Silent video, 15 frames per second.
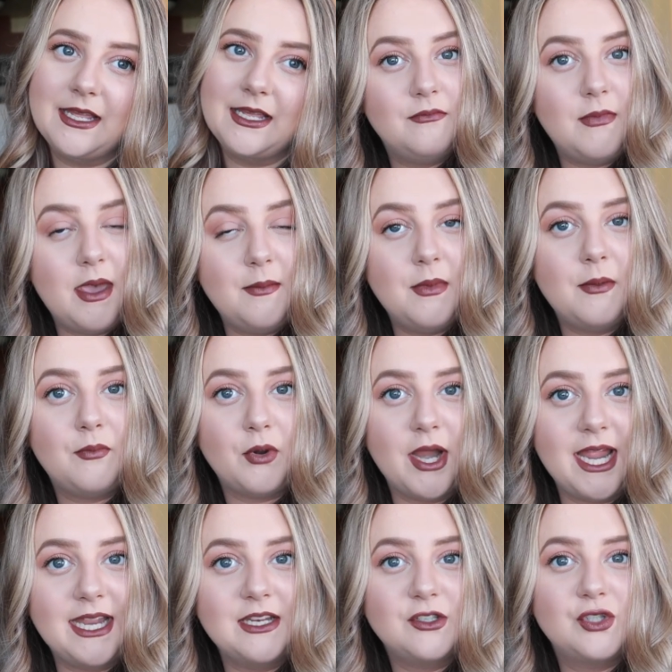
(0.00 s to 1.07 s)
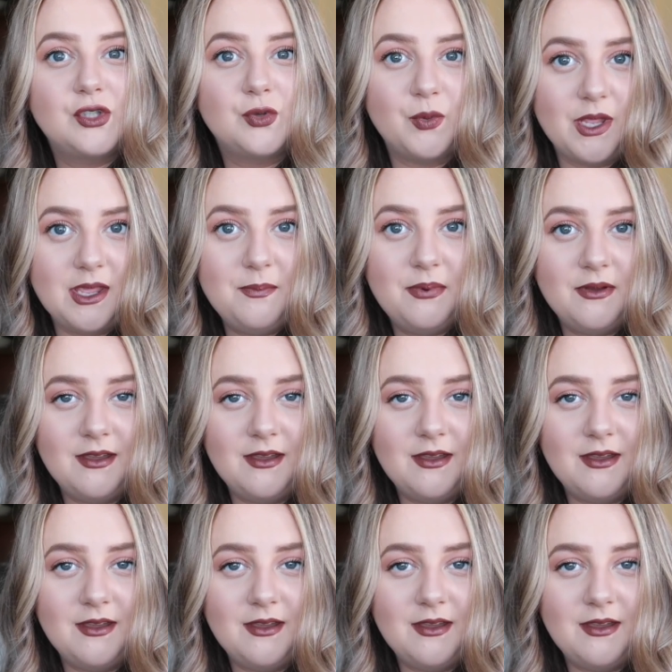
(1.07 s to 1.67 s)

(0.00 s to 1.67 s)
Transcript: membrane sweep.